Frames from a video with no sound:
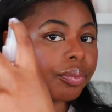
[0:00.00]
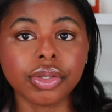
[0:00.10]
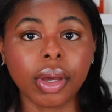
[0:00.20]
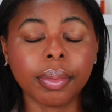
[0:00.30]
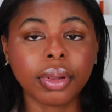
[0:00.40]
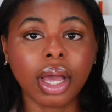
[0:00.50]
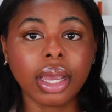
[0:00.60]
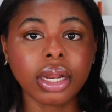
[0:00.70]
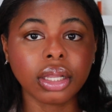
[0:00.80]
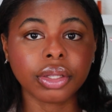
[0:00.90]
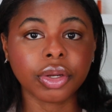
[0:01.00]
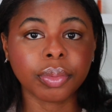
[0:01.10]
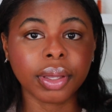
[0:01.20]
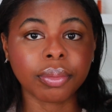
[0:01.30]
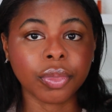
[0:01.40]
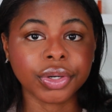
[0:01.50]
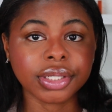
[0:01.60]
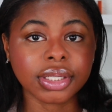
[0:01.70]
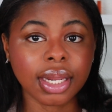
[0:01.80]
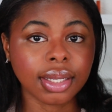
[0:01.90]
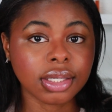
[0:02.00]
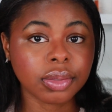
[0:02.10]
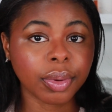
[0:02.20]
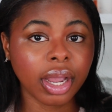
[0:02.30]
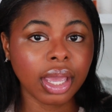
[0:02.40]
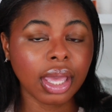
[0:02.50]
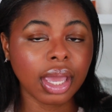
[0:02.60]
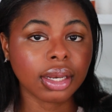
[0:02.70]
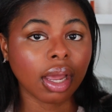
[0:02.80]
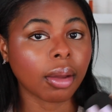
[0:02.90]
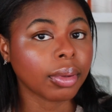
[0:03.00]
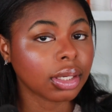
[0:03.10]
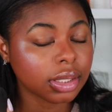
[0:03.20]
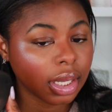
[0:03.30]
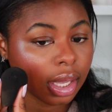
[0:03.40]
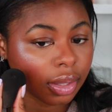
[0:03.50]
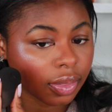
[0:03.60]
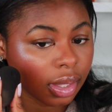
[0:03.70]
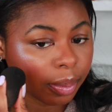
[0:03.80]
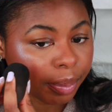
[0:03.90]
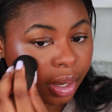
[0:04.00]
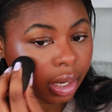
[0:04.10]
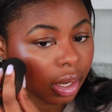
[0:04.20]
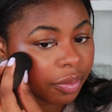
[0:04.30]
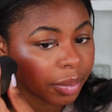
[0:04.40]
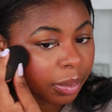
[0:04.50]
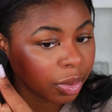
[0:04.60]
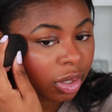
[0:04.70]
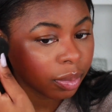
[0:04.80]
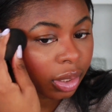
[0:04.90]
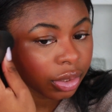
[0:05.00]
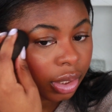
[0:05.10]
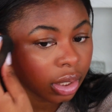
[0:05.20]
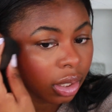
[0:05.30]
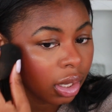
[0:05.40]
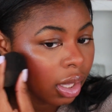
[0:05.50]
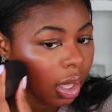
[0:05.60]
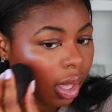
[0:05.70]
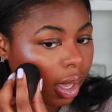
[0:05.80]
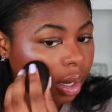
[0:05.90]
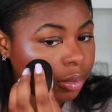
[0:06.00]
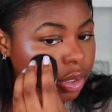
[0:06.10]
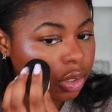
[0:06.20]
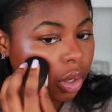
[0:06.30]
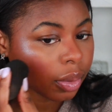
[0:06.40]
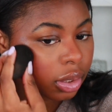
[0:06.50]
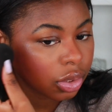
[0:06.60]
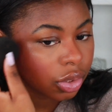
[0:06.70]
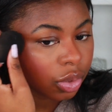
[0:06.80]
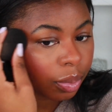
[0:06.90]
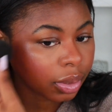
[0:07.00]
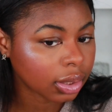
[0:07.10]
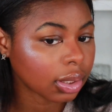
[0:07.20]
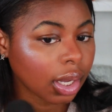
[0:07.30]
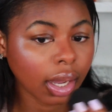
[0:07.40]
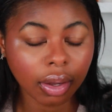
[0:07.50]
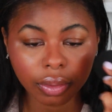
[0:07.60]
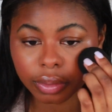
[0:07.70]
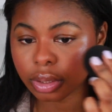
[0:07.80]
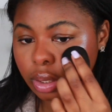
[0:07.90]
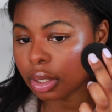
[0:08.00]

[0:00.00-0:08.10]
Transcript: So I applied a little bit more setting spray, and now I'm gonna take the butt of my beauty blender and I'm just going to blend it out.